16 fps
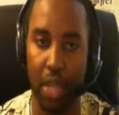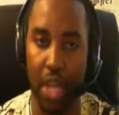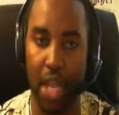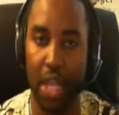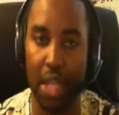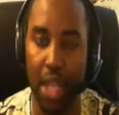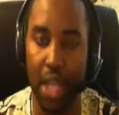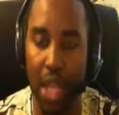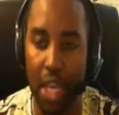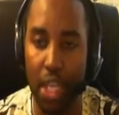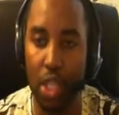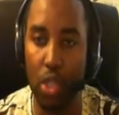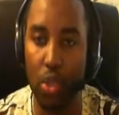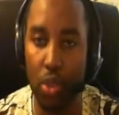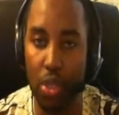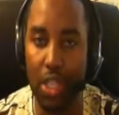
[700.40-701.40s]
and then
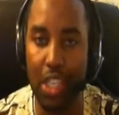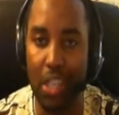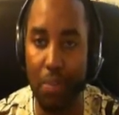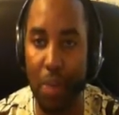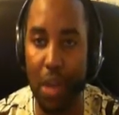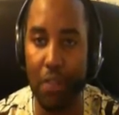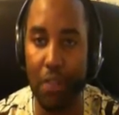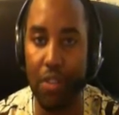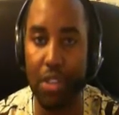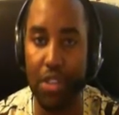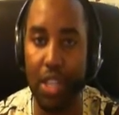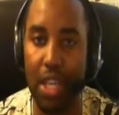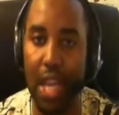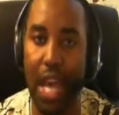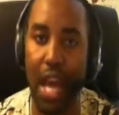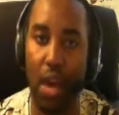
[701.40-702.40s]
you keep
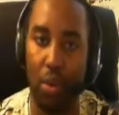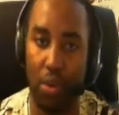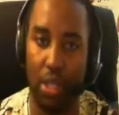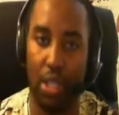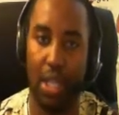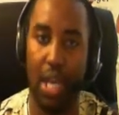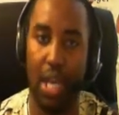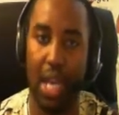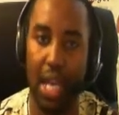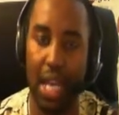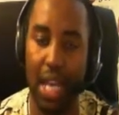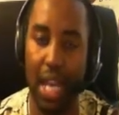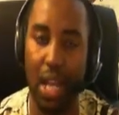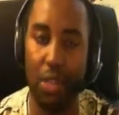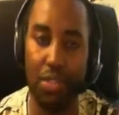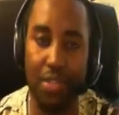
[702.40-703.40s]
everything
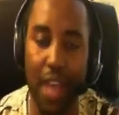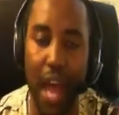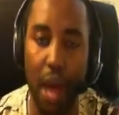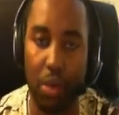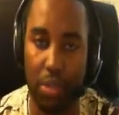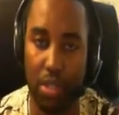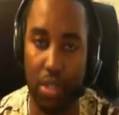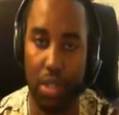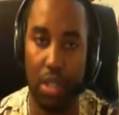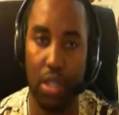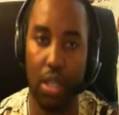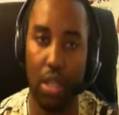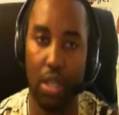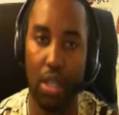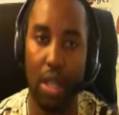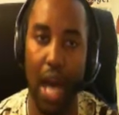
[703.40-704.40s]
else out.
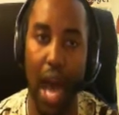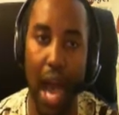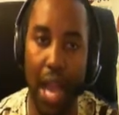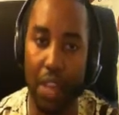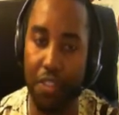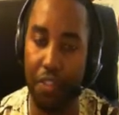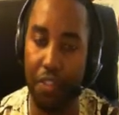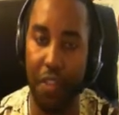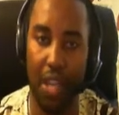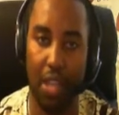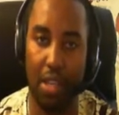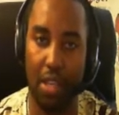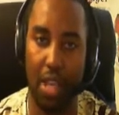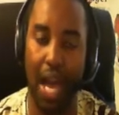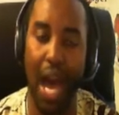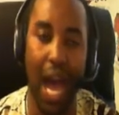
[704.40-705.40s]

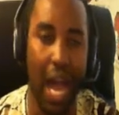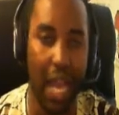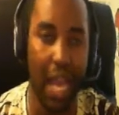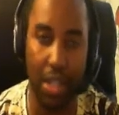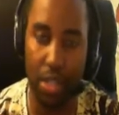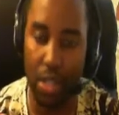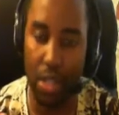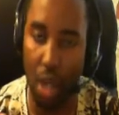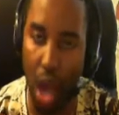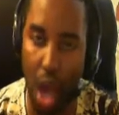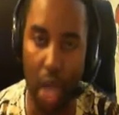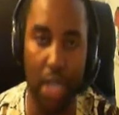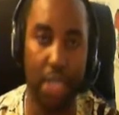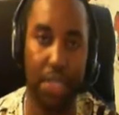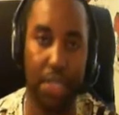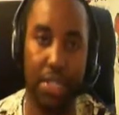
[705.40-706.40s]
I
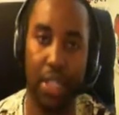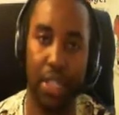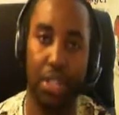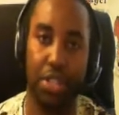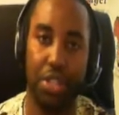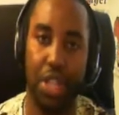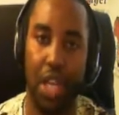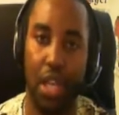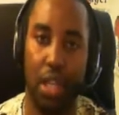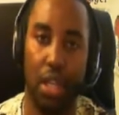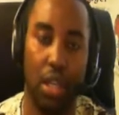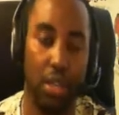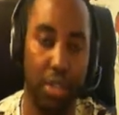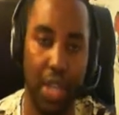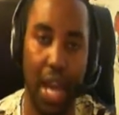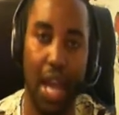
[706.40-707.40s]
honestly think
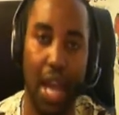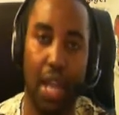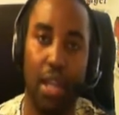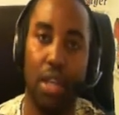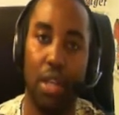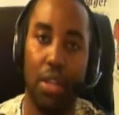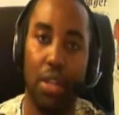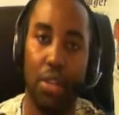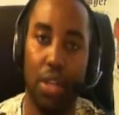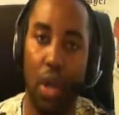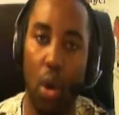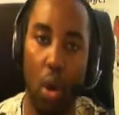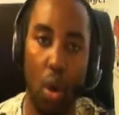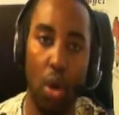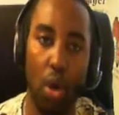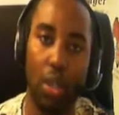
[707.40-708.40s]
that the
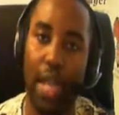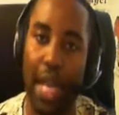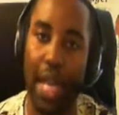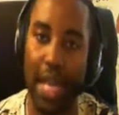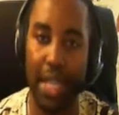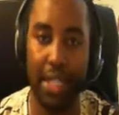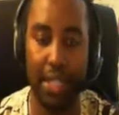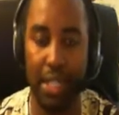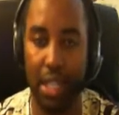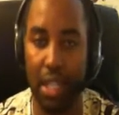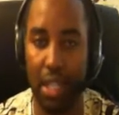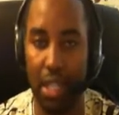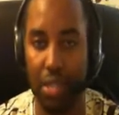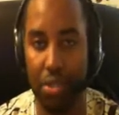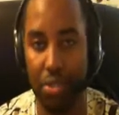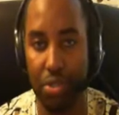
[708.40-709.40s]
whole 18
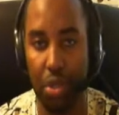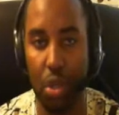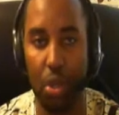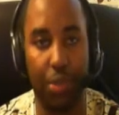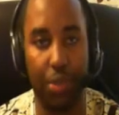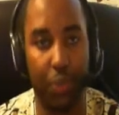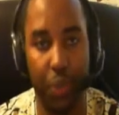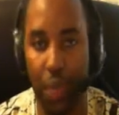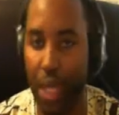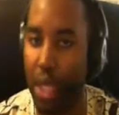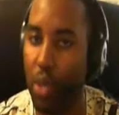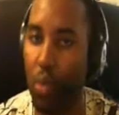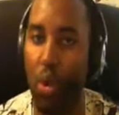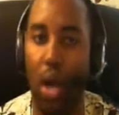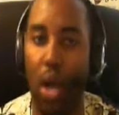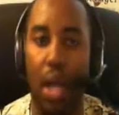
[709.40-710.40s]
years old,
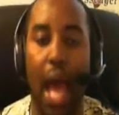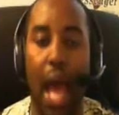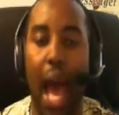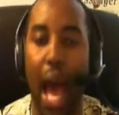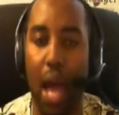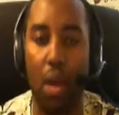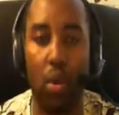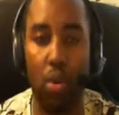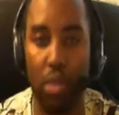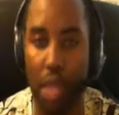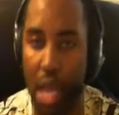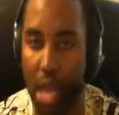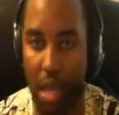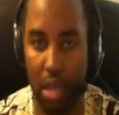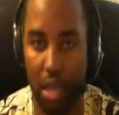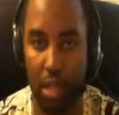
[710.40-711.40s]
21, I don't
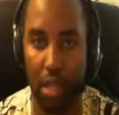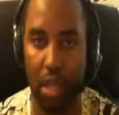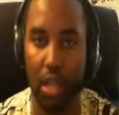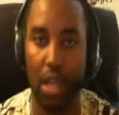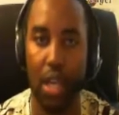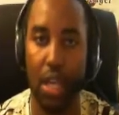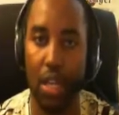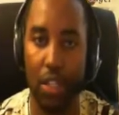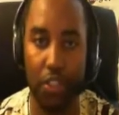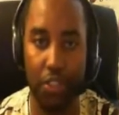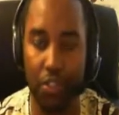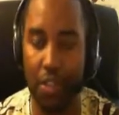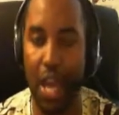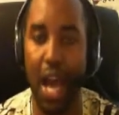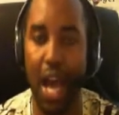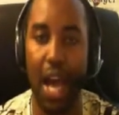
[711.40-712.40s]
care. It is
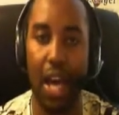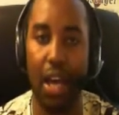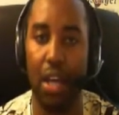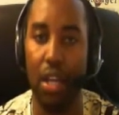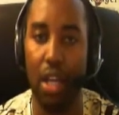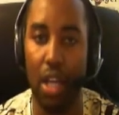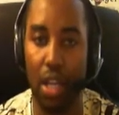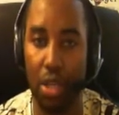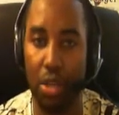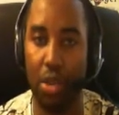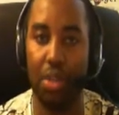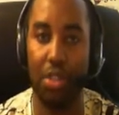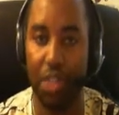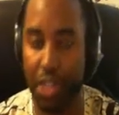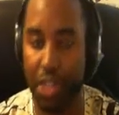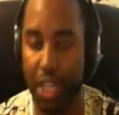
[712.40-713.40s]
not a
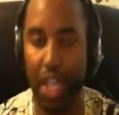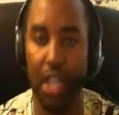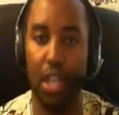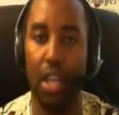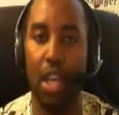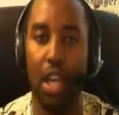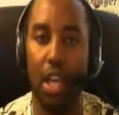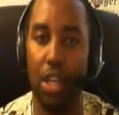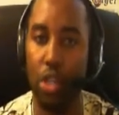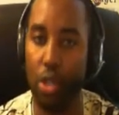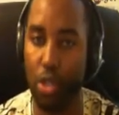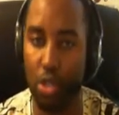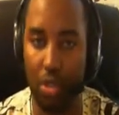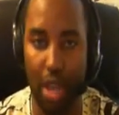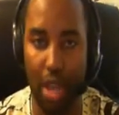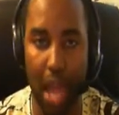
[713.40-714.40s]
good thing, and you
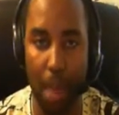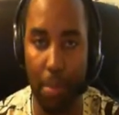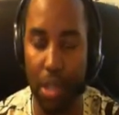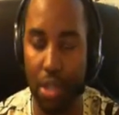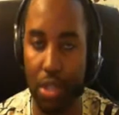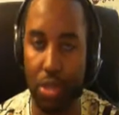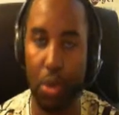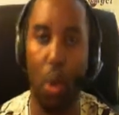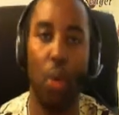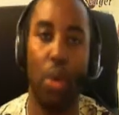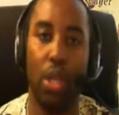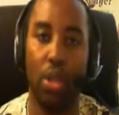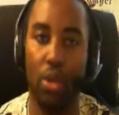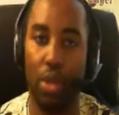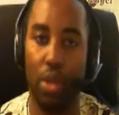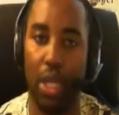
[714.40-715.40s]
should not be
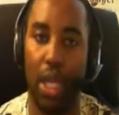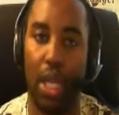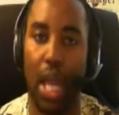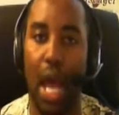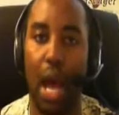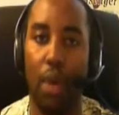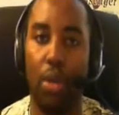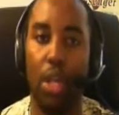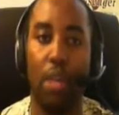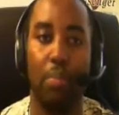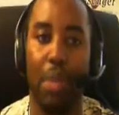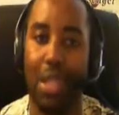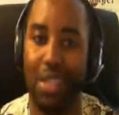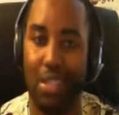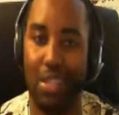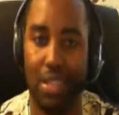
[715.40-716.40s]
throwing your kid out
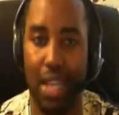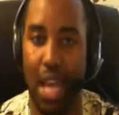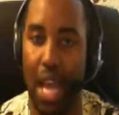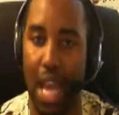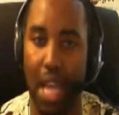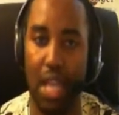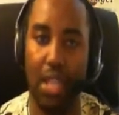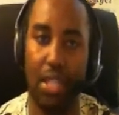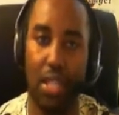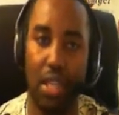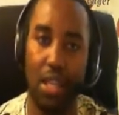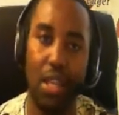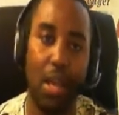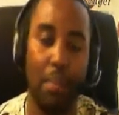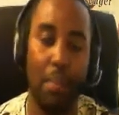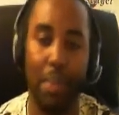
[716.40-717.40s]
because they're
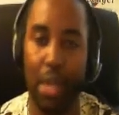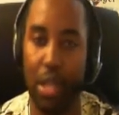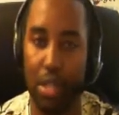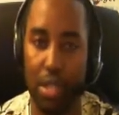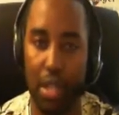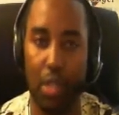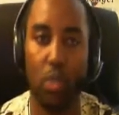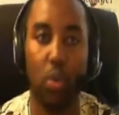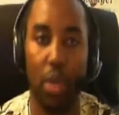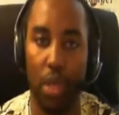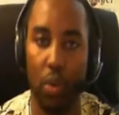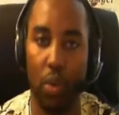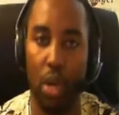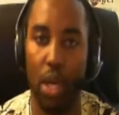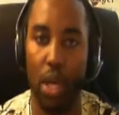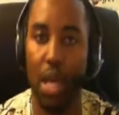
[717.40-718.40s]
18, because they're
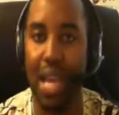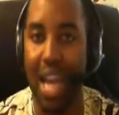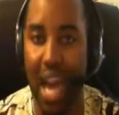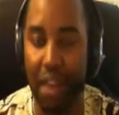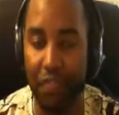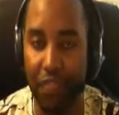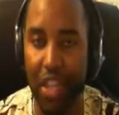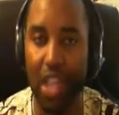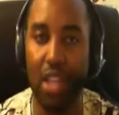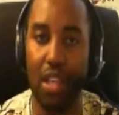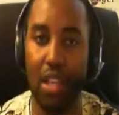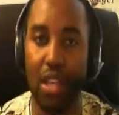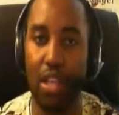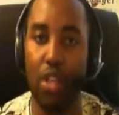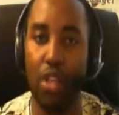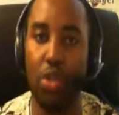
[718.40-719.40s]
21. I
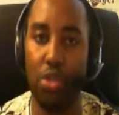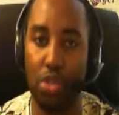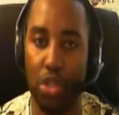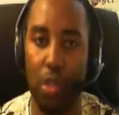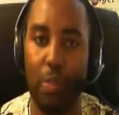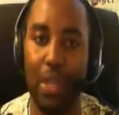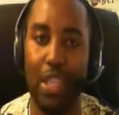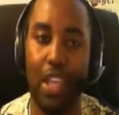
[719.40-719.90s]
think you should be